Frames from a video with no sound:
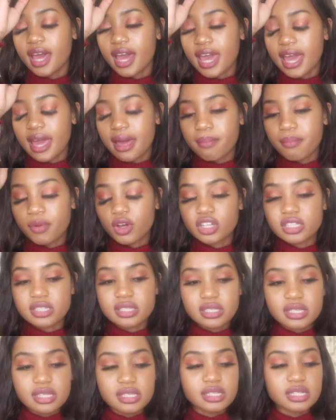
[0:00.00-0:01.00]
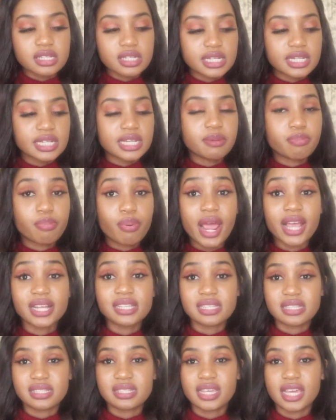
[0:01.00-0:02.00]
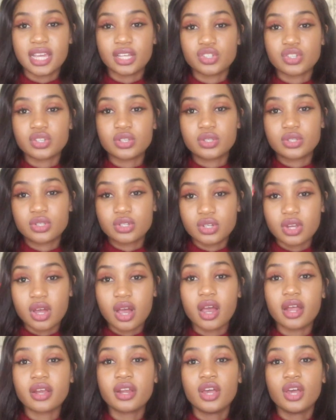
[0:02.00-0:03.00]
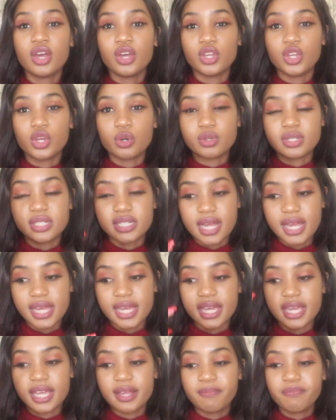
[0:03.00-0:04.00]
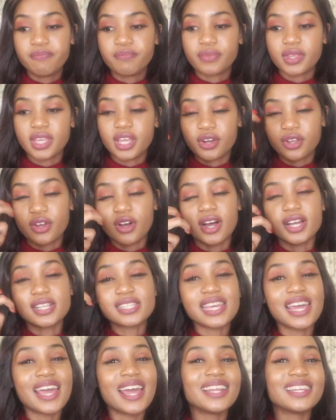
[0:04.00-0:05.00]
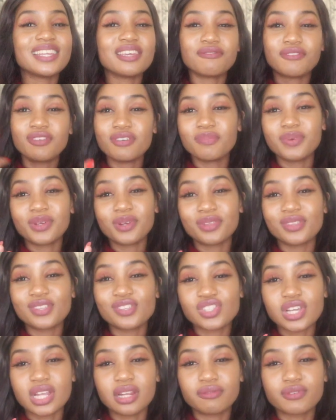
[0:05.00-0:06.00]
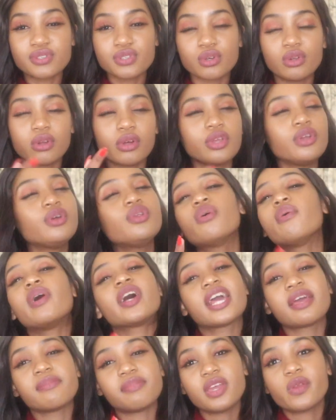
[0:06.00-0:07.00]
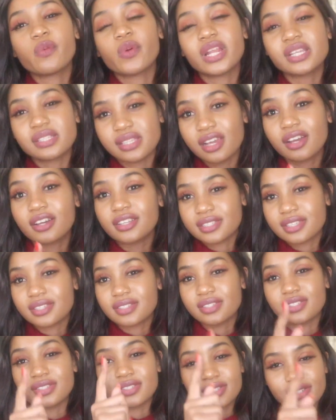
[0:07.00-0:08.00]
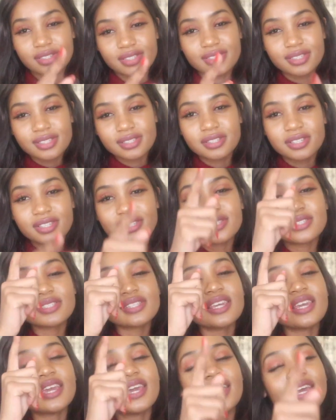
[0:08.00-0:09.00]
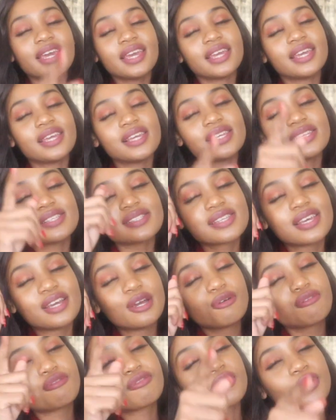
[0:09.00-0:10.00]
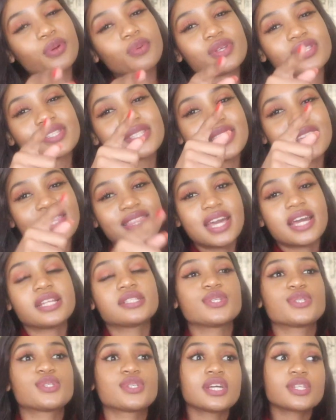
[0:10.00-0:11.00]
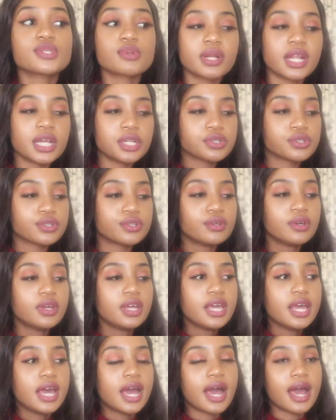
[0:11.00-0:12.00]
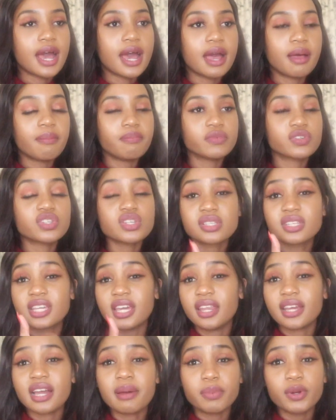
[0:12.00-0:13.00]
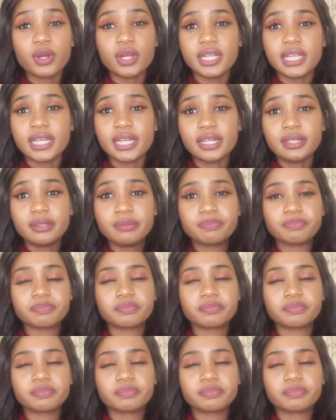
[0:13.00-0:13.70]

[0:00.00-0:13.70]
um, consistently practicing. Just start your day in God. And if you've been on this channel for so long, you know what I mean when I say consistency. Consistency is frequency. That's it. So that's what I do. Um, just getting up earlier